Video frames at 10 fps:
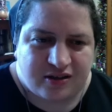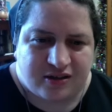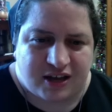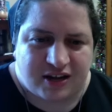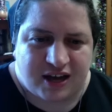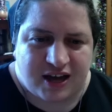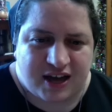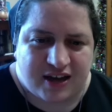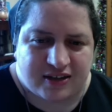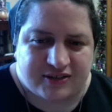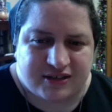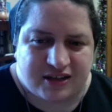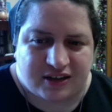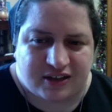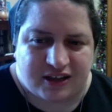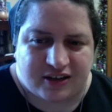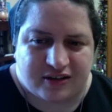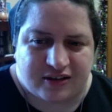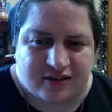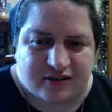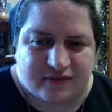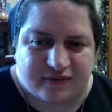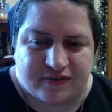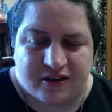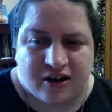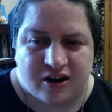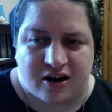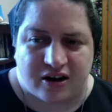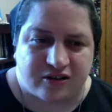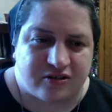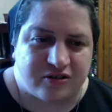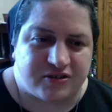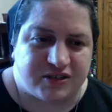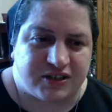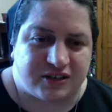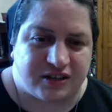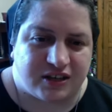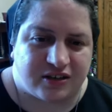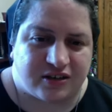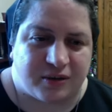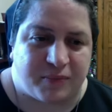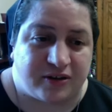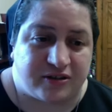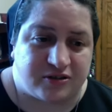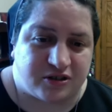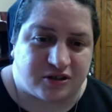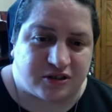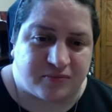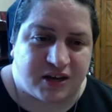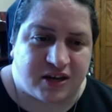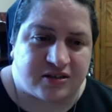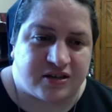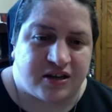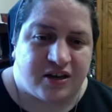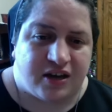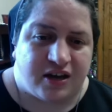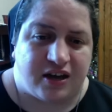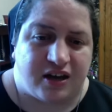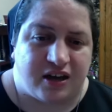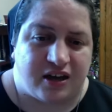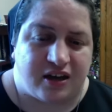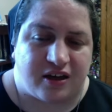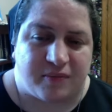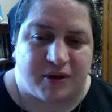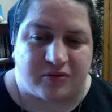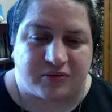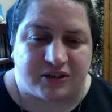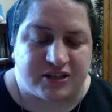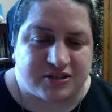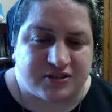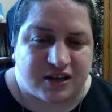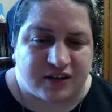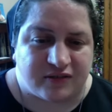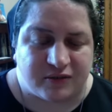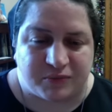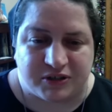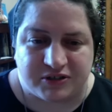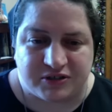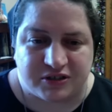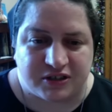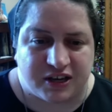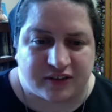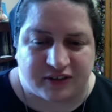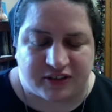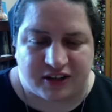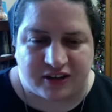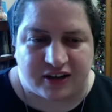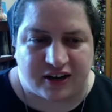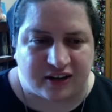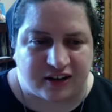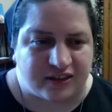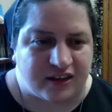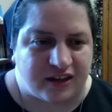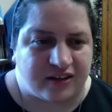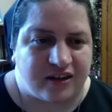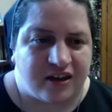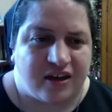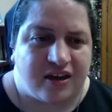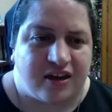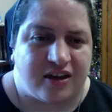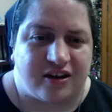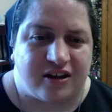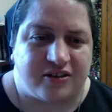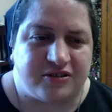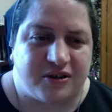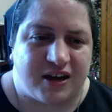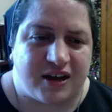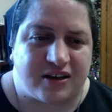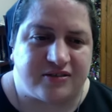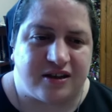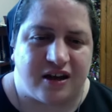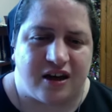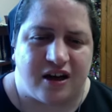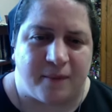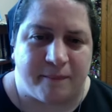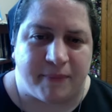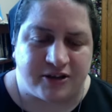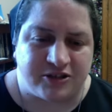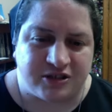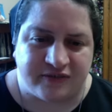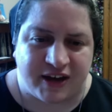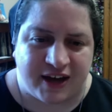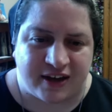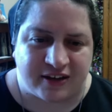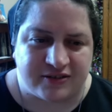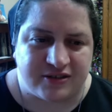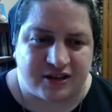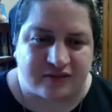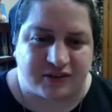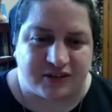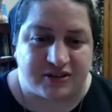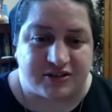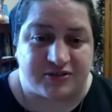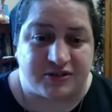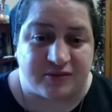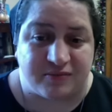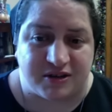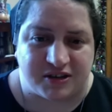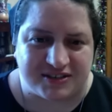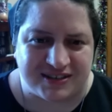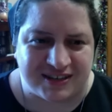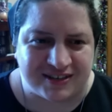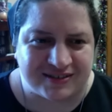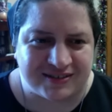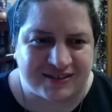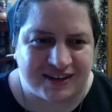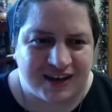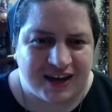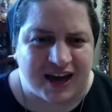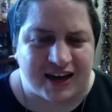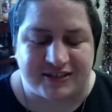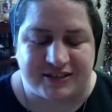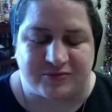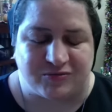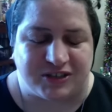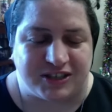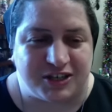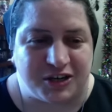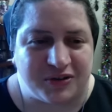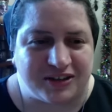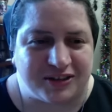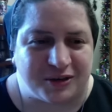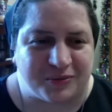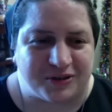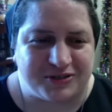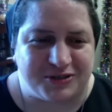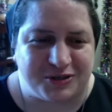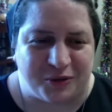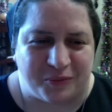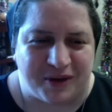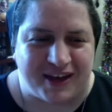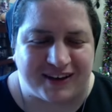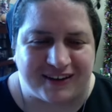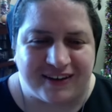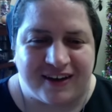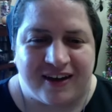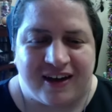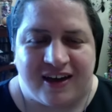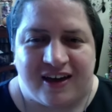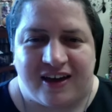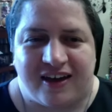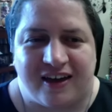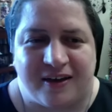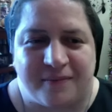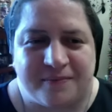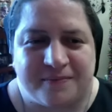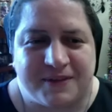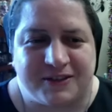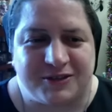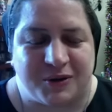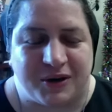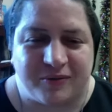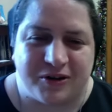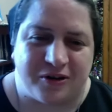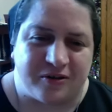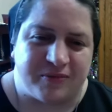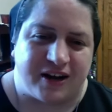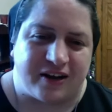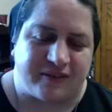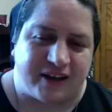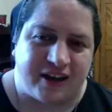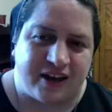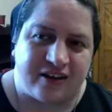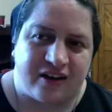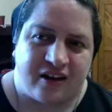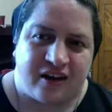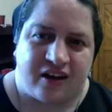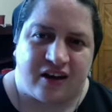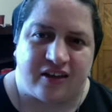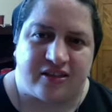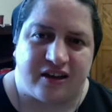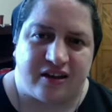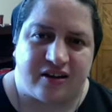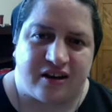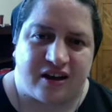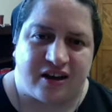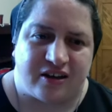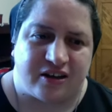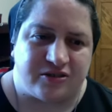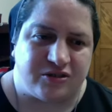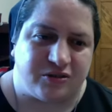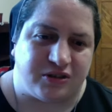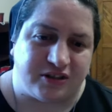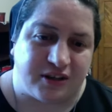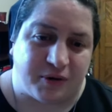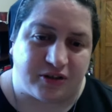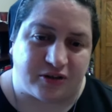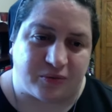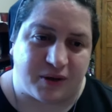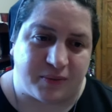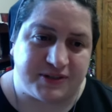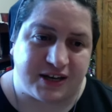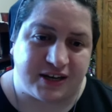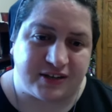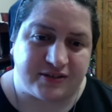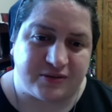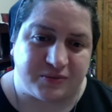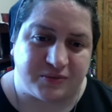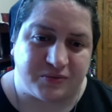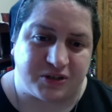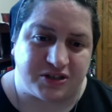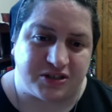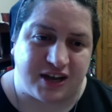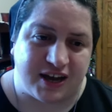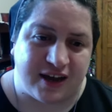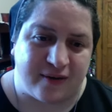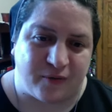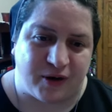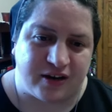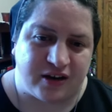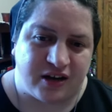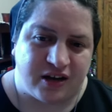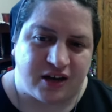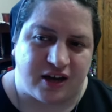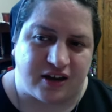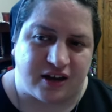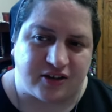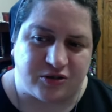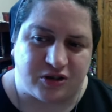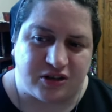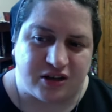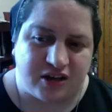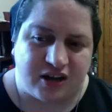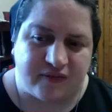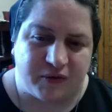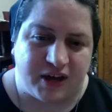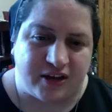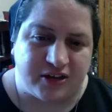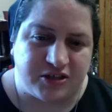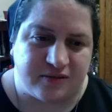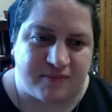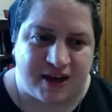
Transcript: that has a lot of articles in there about discernment, about religious life, the priesthood, everything and anything. And it also has a bunch of ads of religious communities. I didn't really know that there were so many. And so I went home and I read it. And then I also looked up on their website, which they have one, and I took a vocation